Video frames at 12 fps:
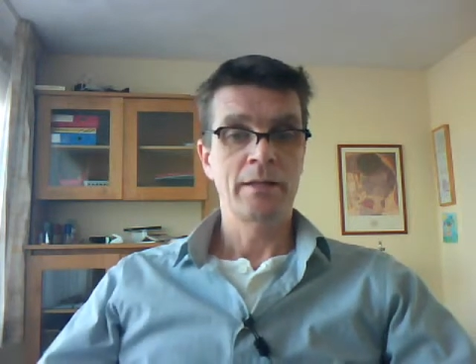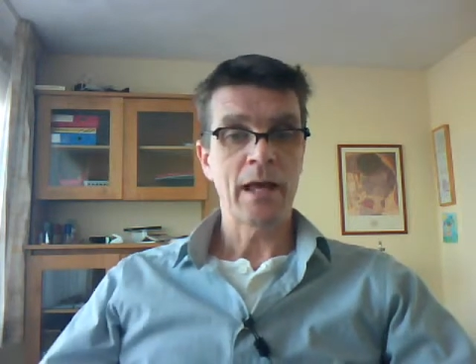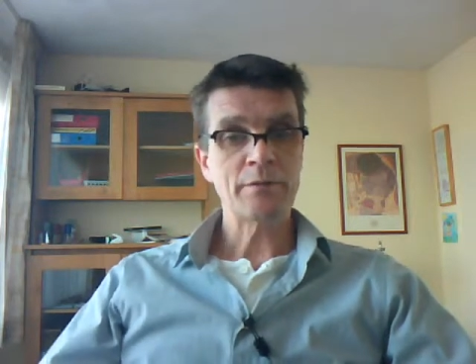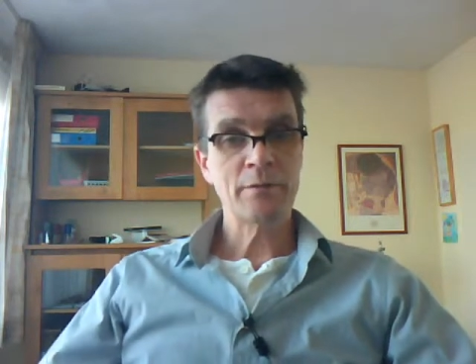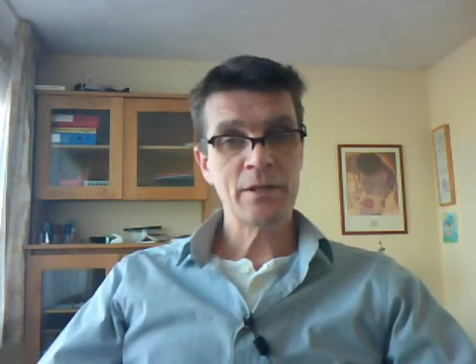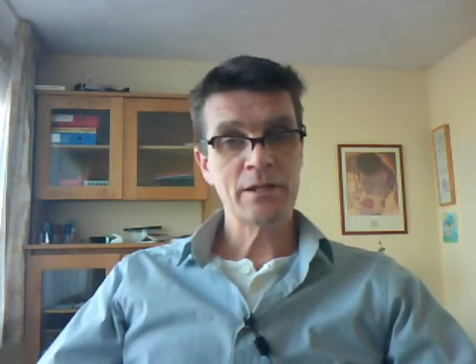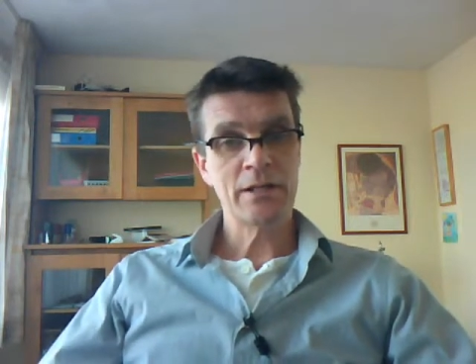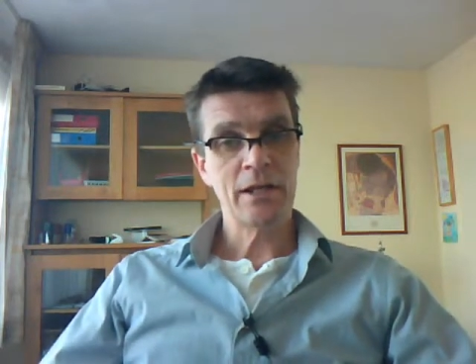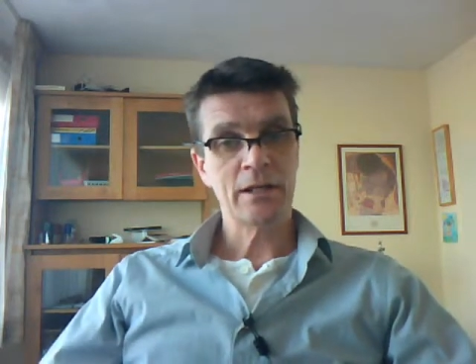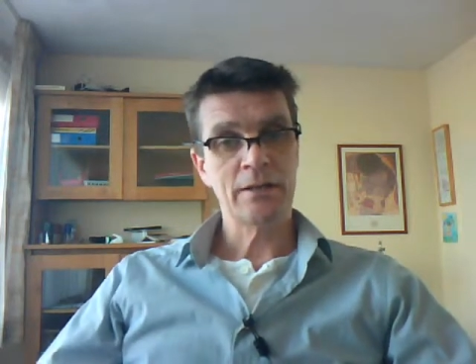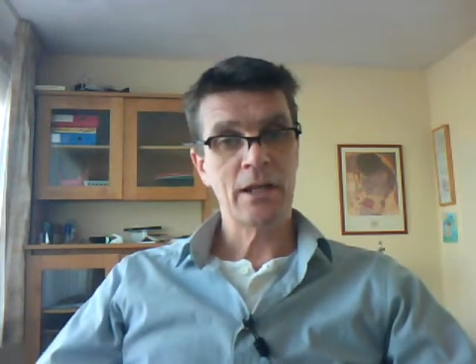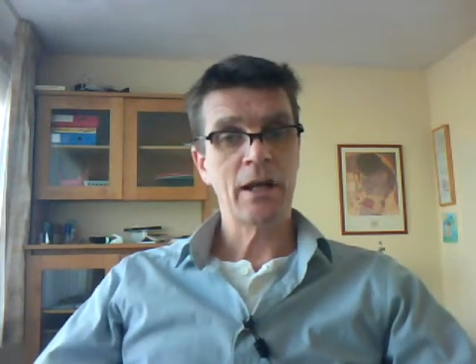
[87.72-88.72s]
Thanks for
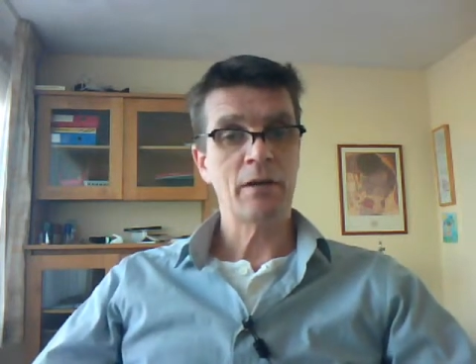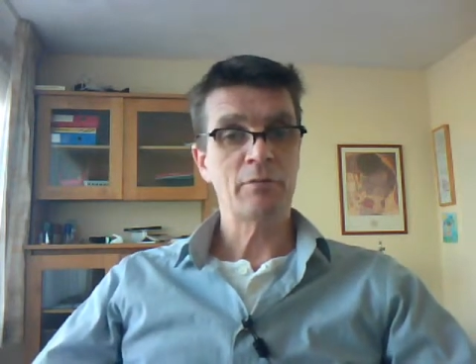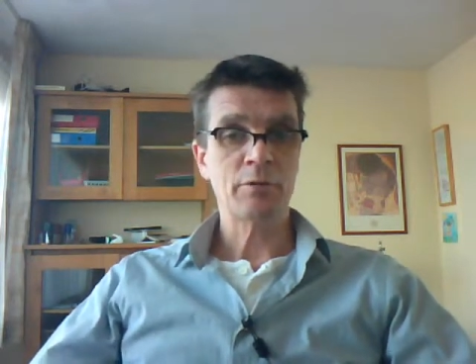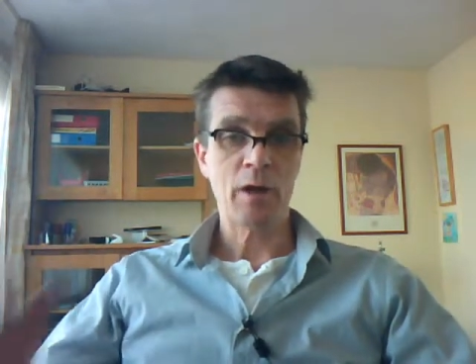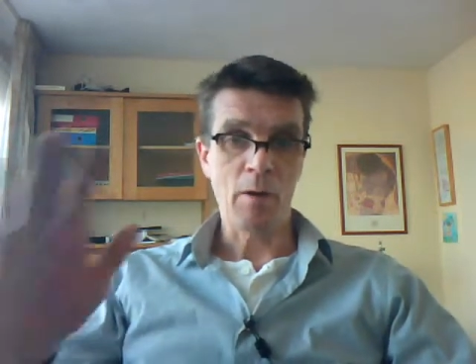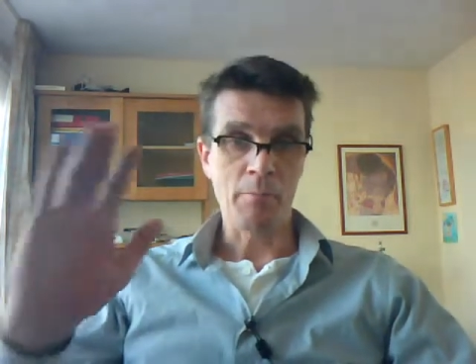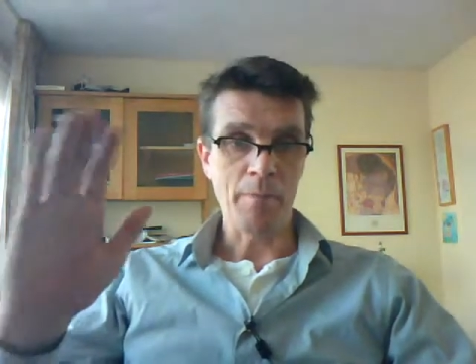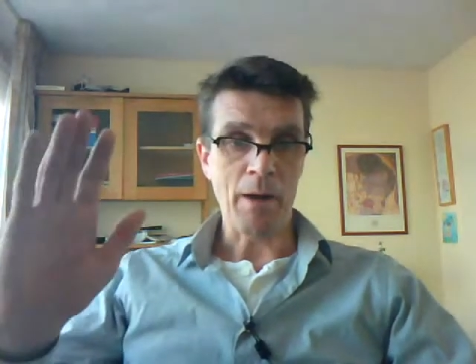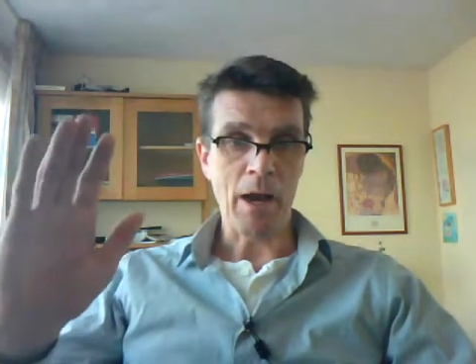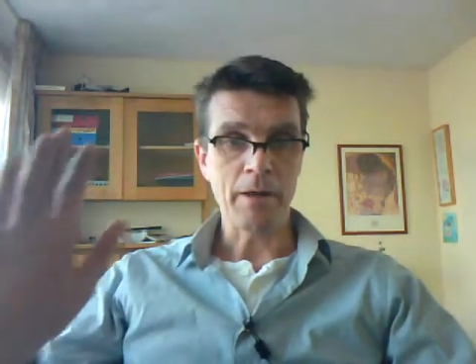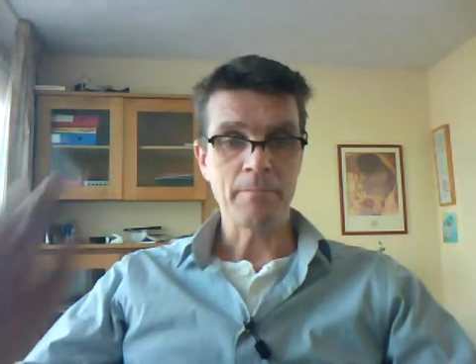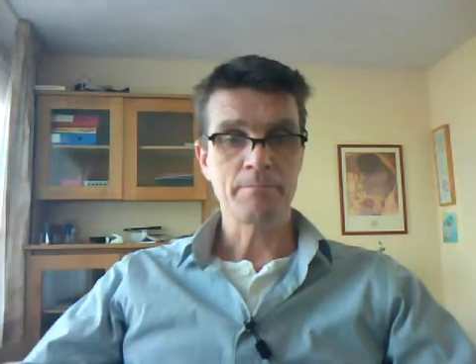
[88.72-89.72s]
listening. Take care for now.
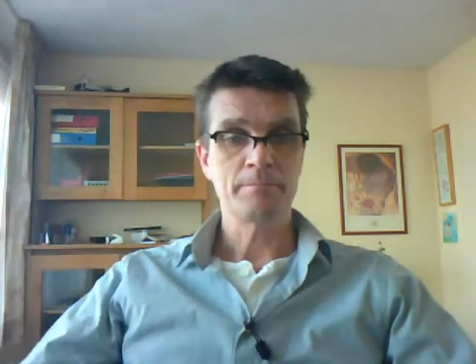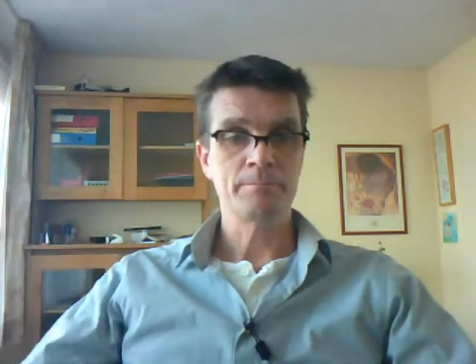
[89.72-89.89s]
Bye-bye.